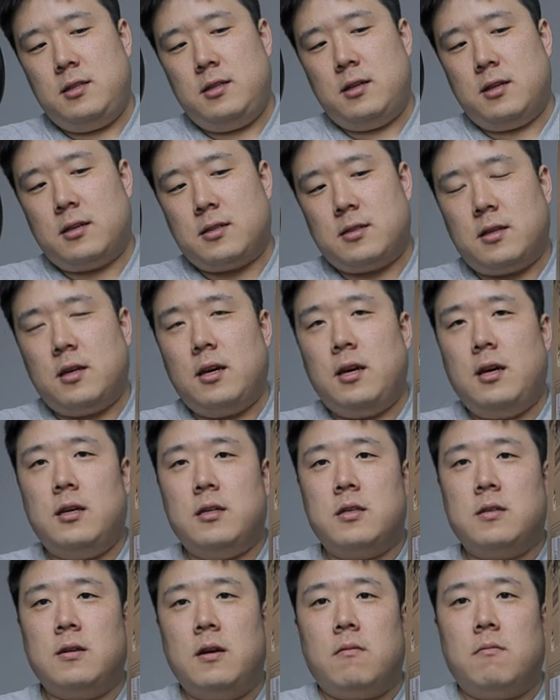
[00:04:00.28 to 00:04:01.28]
T X
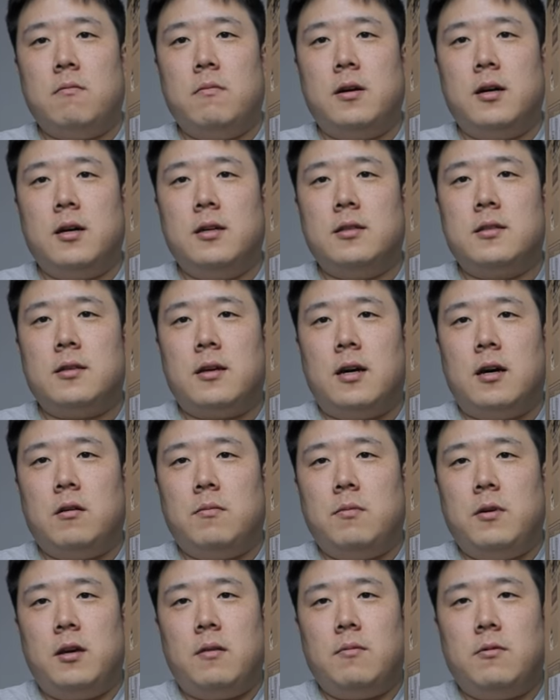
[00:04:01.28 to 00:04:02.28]
case, but I'll
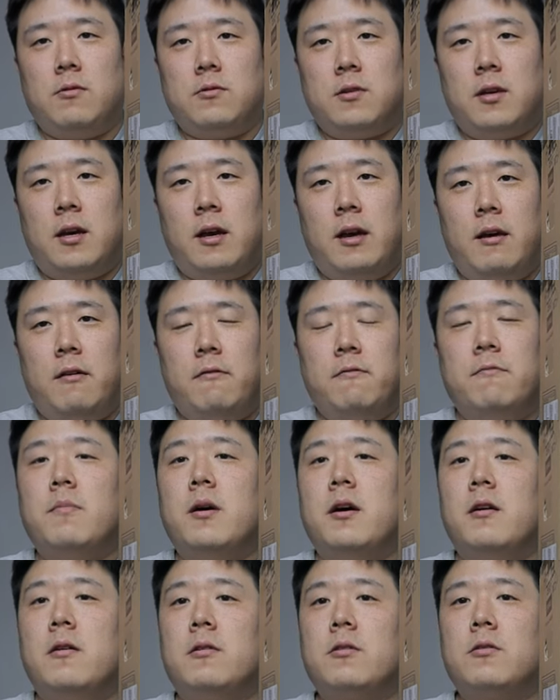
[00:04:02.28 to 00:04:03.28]
be able to have
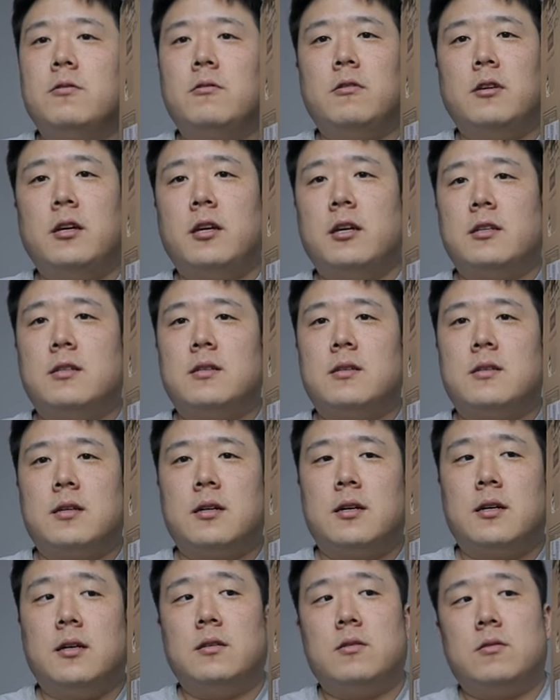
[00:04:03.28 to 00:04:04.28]
better cooling
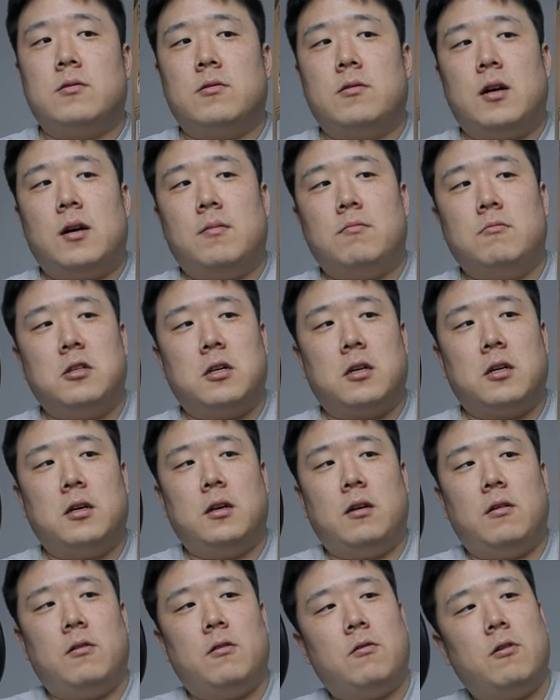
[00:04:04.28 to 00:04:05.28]
inside, so I'm
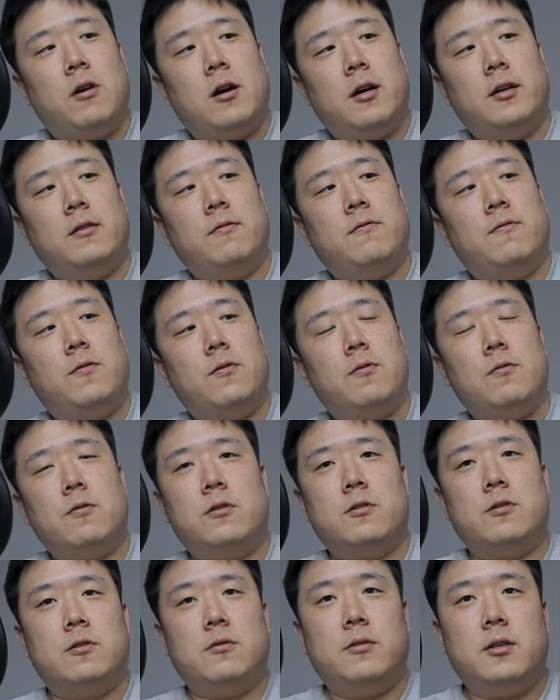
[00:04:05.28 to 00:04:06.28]
looking quite
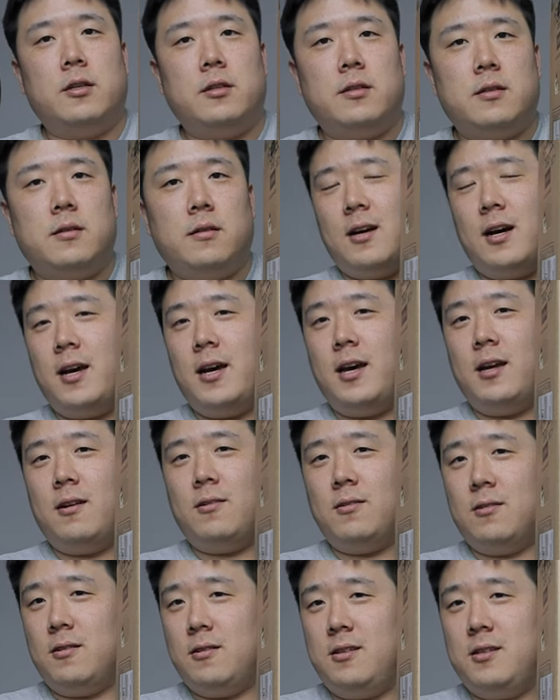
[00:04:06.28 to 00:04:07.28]
forward to it. I had
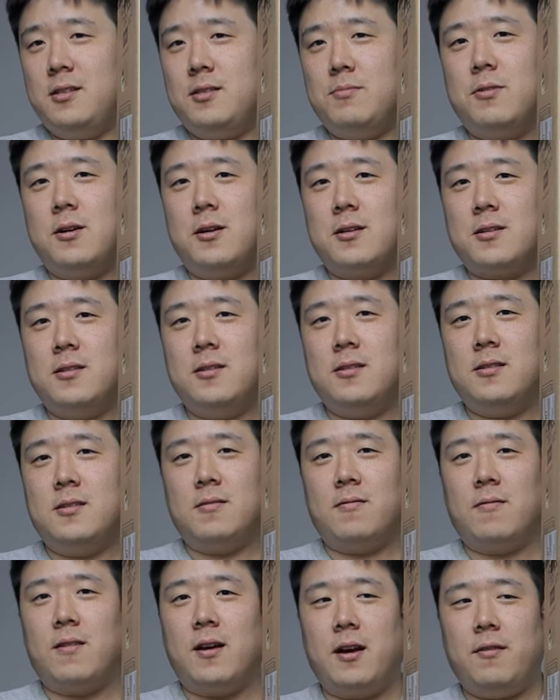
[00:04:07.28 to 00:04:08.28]
all of these boxes
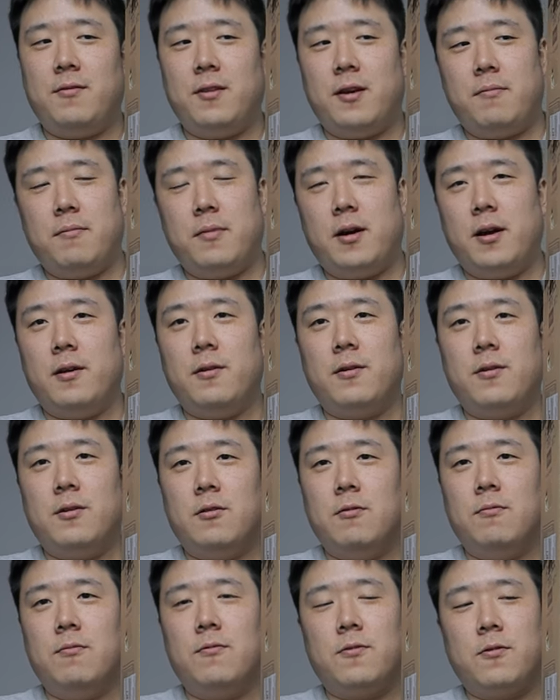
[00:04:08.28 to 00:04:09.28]
arrive at my
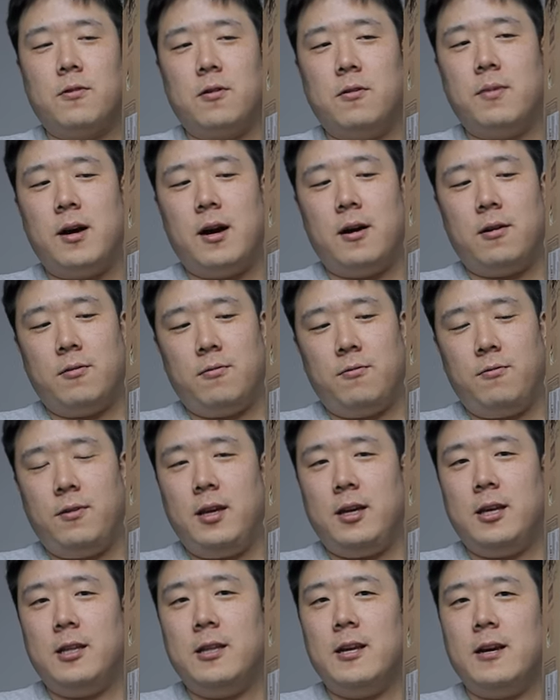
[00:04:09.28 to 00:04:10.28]
home for about a
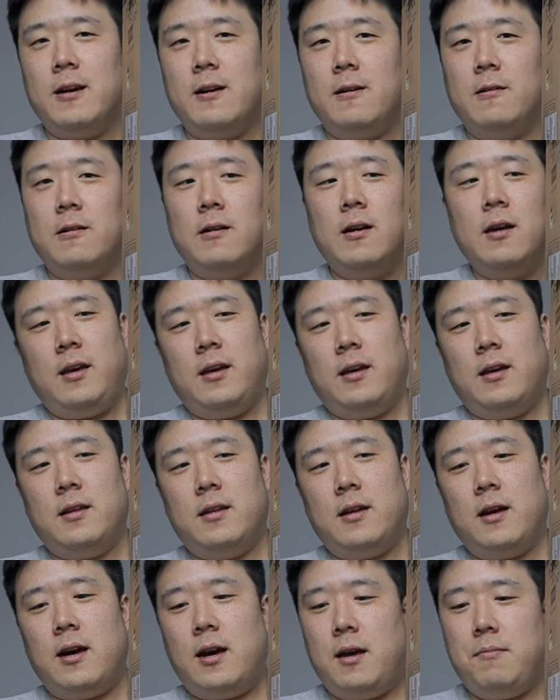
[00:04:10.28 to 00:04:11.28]
week now,
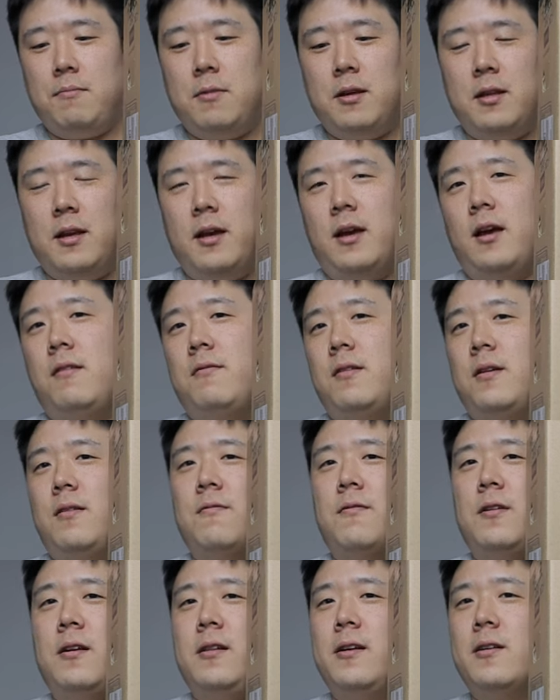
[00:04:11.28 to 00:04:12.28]
and I've been having
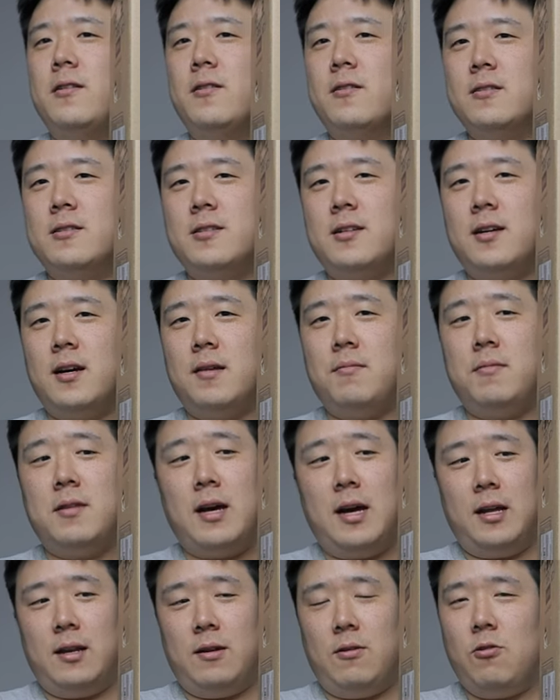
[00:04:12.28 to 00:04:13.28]
really hard time
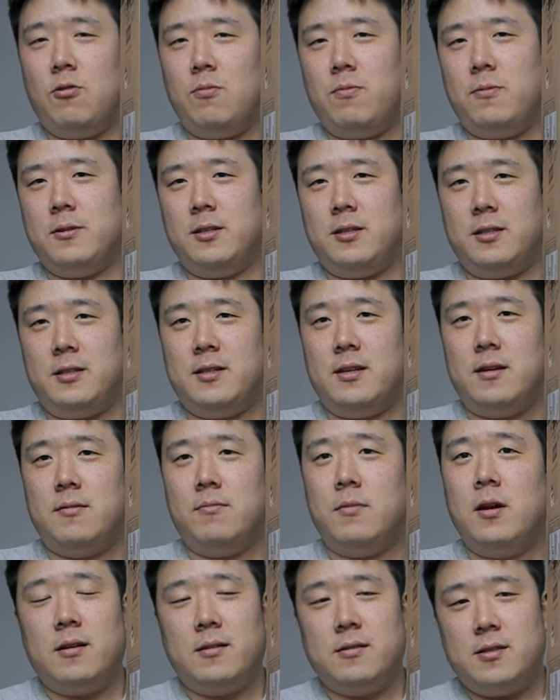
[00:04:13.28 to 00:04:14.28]
not opening
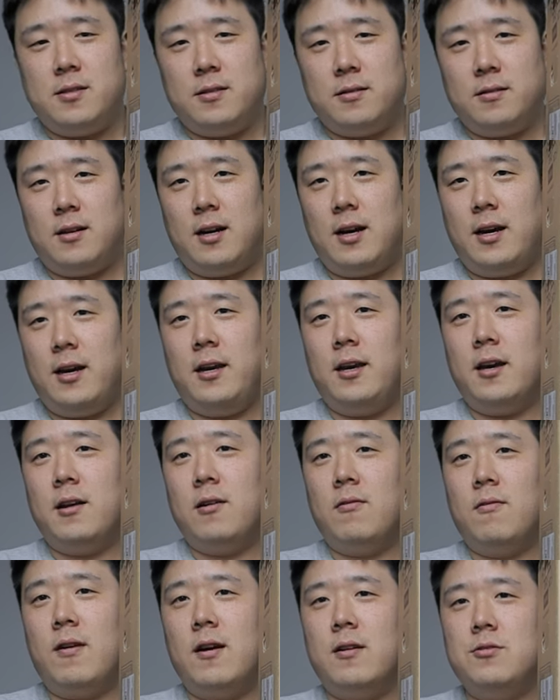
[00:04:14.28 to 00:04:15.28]
them until I get
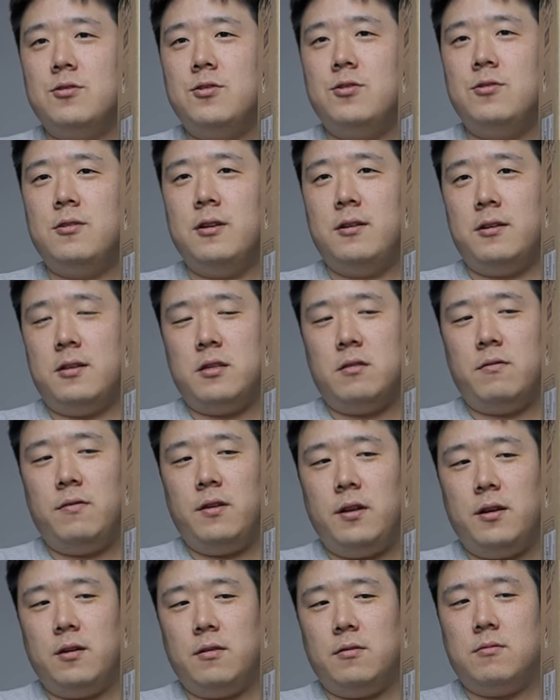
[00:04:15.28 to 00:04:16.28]
around shooting this
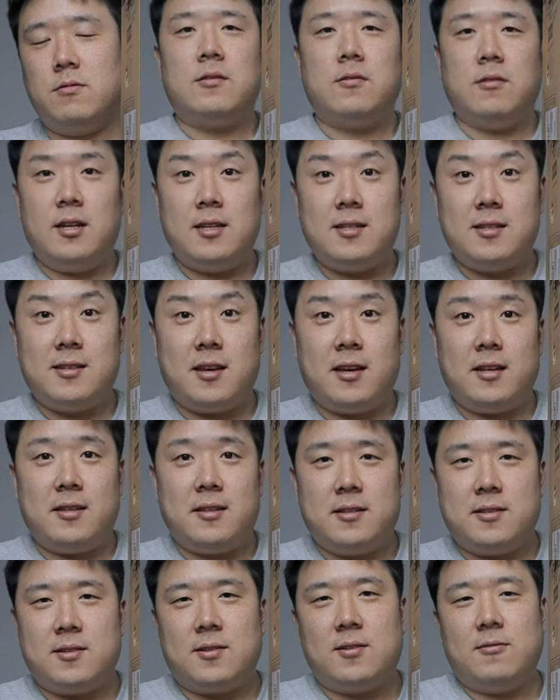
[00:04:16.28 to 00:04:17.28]
video. So let's get
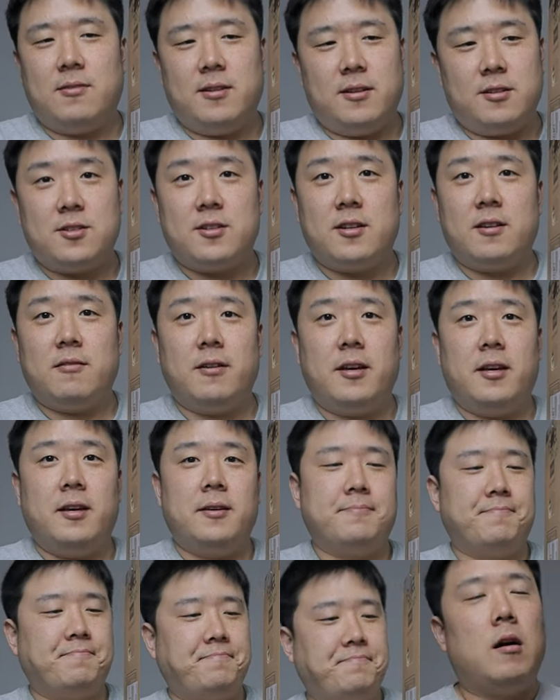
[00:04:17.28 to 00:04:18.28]
this going, shall we?
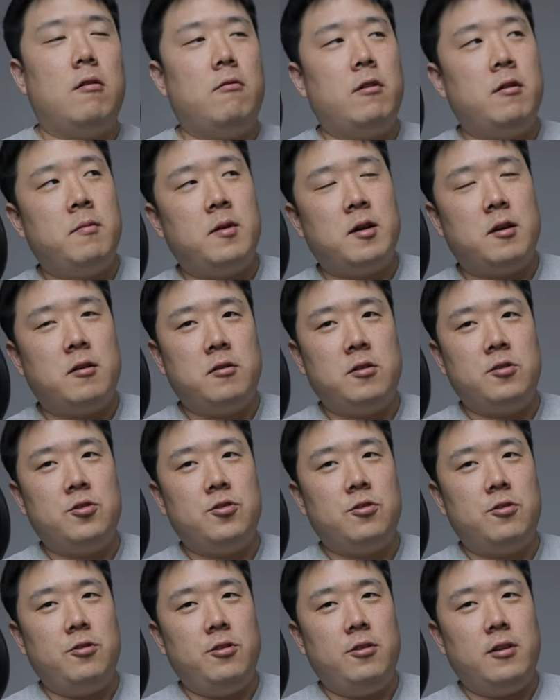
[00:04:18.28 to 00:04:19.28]
How am I gonna
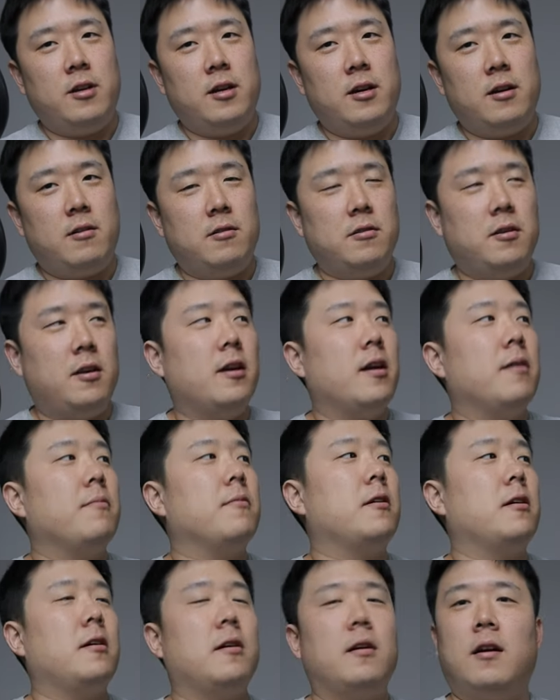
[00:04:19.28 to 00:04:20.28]
show you that on
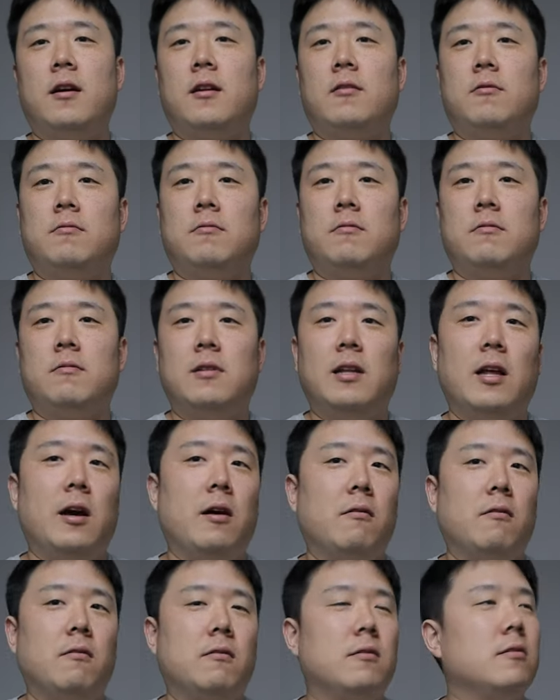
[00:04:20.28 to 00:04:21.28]
camera? I don't
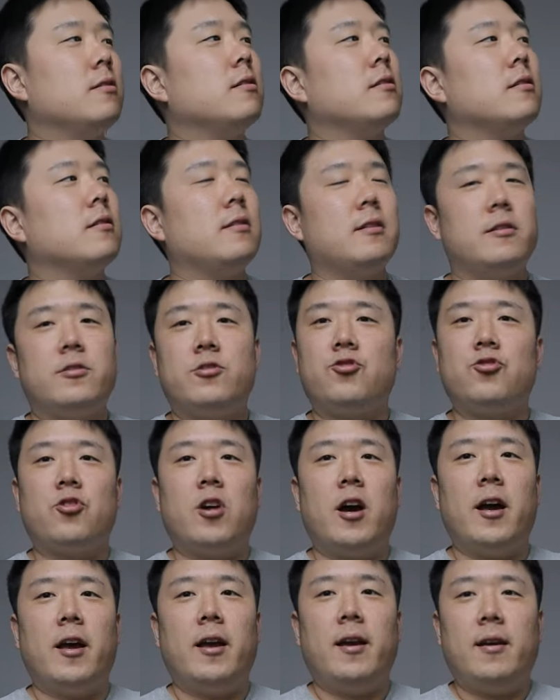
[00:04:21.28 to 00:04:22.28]
know. Let's
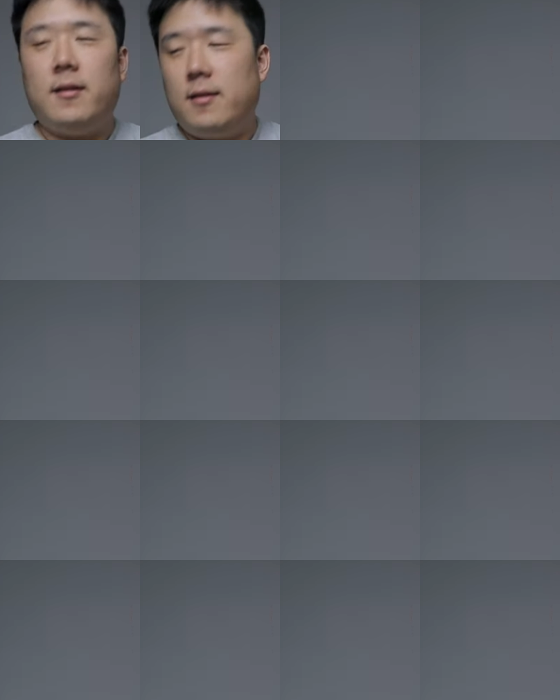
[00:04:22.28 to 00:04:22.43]
try.